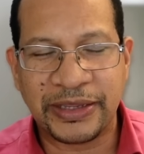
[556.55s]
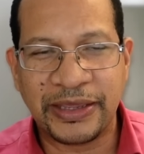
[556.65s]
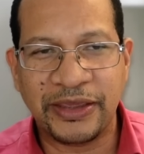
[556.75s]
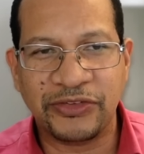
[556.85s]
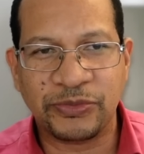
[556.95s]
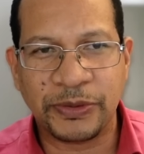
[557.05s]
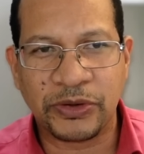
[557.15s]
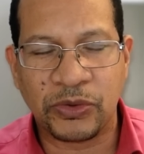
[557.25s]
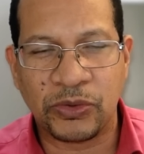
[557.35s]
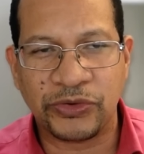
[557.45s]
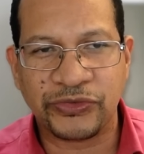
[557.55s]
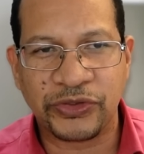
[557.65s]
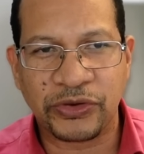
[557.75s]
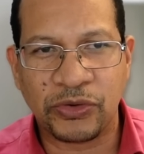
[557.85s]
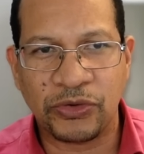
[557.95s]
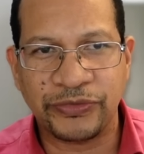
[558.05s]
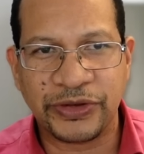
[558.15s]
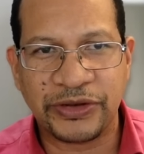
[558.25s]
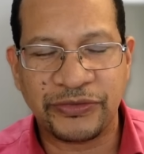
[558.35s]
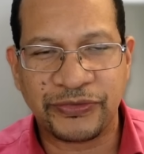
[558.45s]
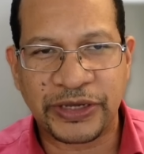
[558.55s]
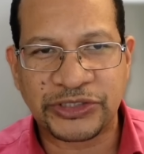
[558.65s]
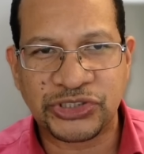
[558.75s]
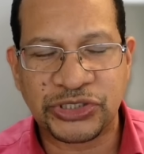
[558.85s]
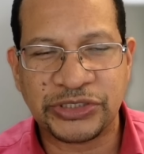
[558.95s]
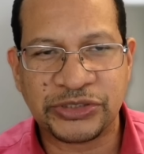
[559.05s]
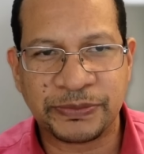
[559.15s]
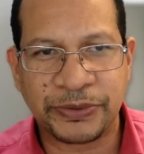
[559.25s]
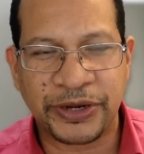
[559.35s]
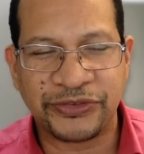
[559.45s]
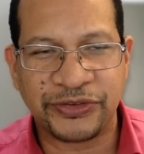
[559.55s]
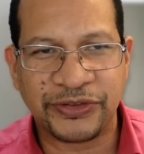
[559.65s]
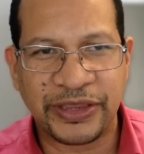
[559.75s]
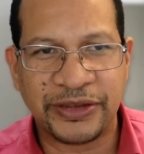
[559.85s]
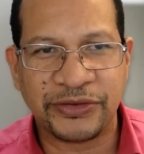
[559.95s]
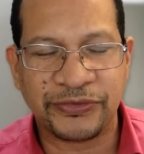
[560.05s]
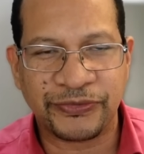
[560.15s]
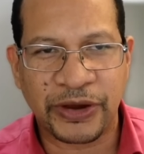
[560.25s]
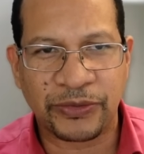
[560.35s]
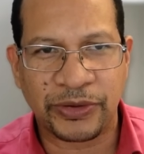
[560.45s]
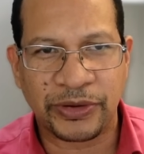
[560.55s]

is because the COVID infection suppresses interferon,